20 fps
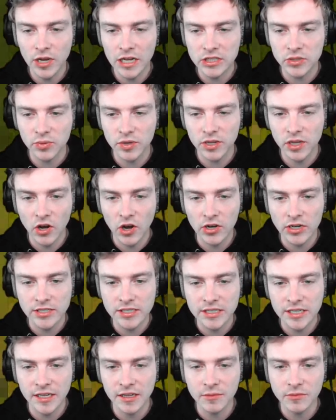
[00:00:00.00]
it's really hard to
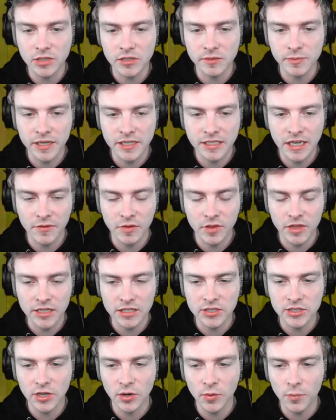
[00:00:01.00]
see them just because everything
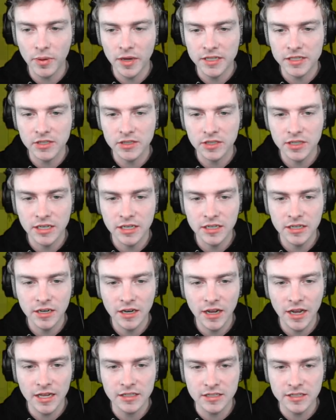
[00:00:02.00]
is so pixelated.
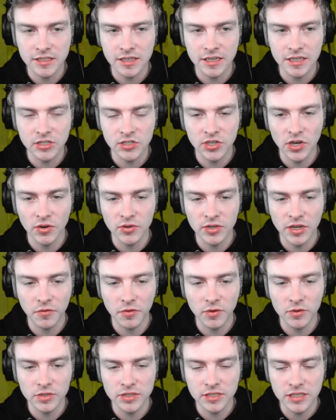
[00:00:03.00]
It's it's so
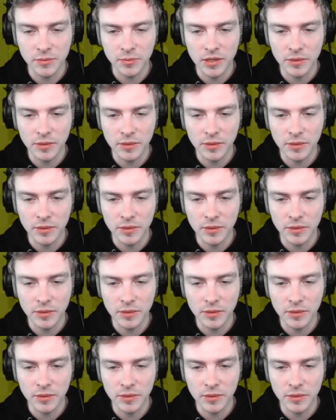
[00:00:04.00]
difficult to see